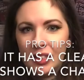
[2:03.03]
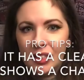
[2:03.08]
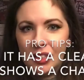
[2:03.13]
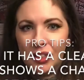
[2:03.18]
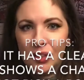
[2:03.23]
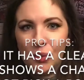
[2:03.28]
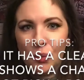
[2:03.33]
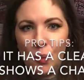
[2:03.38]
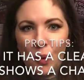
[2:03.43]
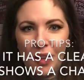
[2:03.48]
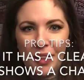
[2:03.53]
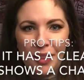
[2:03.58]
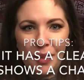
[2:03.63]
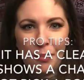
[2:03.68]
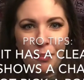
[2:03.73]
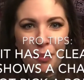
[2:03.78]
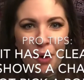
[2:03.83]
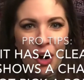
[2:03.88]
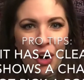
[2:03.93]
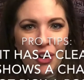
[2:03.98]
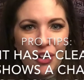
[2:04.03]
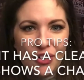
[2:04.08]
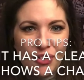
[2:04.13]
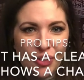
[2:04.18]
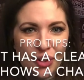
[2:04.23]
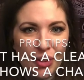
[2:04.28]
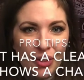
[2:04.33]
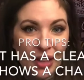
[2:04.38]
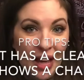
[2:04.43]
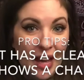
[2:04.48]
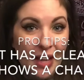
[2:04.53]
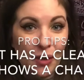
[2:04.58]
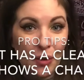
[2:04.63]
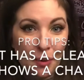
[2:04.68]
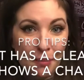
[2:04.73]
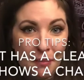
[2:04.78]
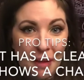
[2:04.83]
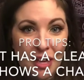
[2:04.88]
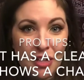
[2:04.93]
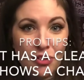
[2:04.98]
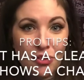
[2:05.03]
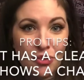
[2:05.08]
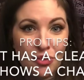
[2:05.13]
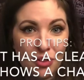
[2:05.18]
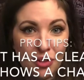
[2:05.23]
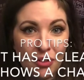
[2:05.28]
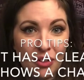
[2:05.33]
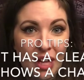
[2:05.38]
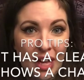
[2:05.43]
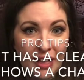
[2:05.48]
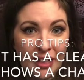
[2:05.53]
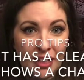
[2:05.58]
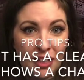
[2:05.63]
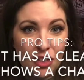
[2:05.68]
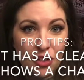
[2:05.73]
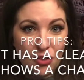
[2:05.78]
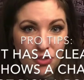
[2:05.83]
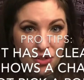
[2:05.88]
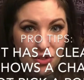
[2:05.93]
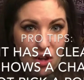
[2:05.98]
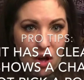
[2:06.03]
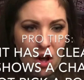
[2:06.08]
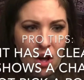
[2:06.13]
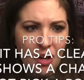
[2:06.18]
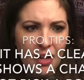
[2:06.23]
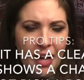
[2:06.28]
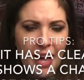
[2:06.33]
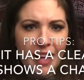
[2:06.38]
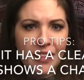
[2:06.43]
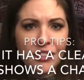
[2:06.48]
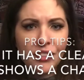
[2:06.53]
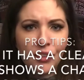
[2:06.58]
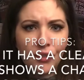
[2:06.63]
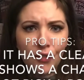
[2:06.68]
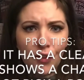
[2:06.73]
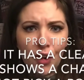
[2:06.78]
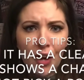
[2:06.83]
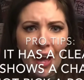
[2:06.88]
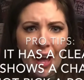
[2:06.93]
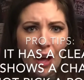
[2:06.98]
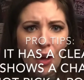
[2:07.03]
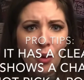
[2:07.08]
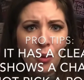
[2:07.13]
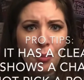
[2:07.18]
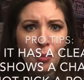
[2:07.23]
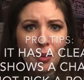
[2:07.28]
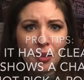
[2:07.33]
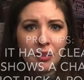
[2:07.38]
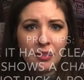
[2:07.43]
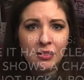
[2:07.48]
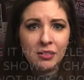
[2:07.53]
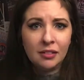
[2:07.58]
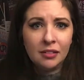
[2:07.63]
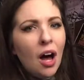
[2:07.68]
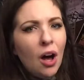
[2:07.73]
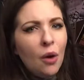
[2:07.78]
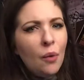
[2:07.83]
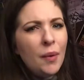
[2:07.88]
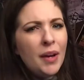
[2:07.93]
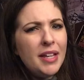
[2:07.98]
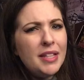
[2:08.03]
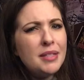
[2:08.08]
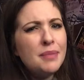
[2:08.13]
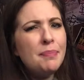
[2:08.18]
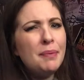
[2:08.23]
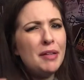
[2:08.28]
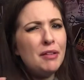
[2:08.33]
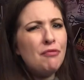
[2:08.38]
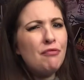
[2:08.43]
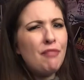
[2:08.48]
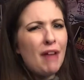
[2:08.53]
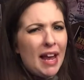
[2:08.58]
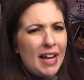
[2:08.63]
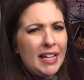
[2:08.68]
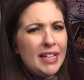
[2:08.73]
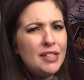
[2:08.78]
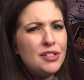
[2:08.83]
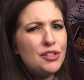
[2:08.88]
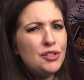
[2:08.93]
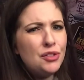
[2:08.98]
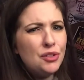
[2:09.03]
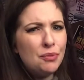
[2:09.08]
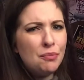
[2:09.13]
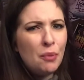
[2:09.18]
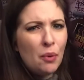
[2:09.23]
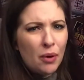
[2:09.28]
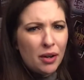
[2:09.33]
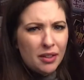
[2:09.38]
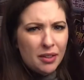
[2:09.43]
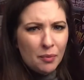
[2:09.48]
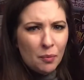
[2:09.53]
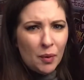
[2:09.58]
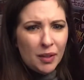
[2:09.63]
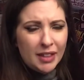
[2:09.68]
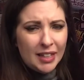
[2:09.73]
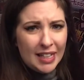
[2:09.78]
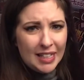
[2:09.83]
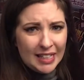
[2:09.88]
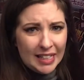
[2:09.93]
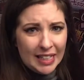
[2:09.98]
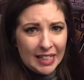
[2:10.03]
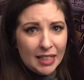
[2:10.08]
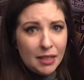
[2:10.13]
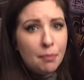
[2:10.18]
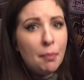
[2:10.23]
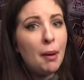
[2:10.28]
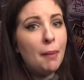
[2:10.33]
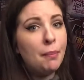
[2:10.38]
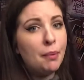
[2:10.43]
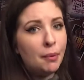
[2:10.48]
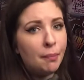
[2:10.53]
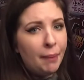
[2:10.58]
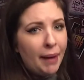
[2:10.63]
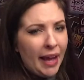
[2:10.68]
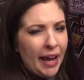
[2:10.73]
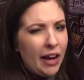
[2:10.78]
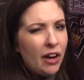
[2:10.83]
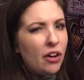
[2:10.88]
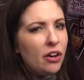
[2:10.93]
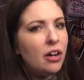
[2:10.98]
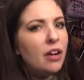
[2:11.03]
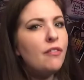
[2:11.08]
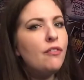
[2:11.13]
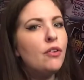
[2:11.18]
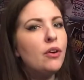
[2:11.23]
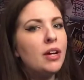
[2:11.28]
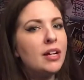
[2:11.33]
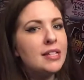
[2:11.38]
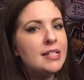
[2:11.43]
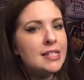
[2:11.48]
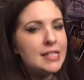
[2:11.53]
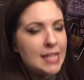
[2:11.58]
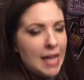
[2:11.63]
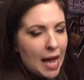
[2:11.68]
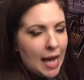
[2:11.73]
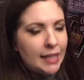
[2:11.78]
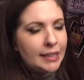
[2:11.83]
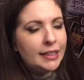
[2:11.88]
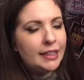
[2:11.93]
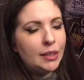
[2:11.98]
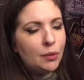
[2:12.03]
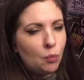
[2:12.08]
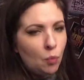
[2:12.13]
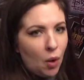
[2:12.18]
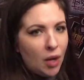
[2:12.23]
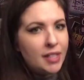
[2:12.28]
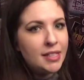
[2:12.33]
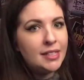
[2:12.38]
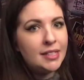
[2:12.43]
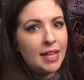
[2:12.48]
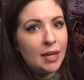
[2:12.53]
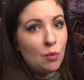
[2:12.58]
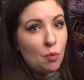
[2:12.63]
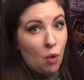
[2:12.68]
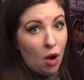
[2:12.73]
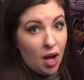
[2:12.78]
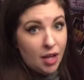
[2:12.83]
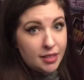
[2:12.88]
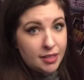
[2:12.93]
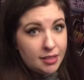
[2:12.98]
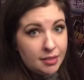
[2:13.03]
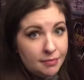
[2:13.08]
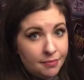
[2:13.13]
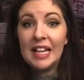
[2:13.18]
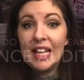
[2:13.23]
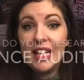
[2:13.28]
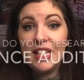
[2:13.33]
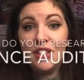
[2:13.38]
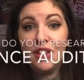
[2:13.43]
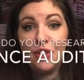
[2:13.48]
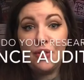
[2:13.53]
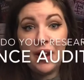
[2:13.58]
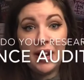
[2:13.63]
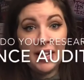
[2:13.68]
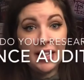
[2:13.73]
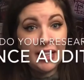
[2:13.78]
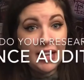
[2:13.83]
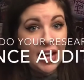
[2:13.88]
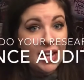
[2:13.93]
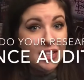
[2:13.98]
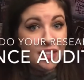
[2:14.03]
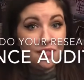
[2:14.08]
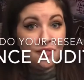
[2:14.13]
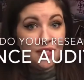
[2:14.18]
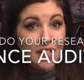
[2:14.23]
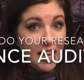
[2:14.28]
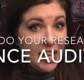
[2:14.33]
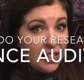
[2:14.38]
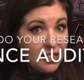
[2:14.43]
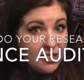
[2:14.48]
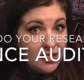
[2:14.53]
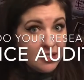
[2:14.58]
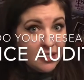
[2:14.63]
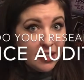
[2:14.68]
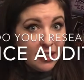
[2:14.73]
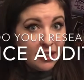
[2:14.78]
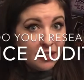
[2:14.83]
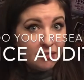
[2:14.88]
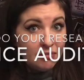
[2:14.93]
what the bars are like or measures are like in your song, ask for help. Always be ready to do more than what they need, but prepare for exactly what they want. Is there any kind of dancing?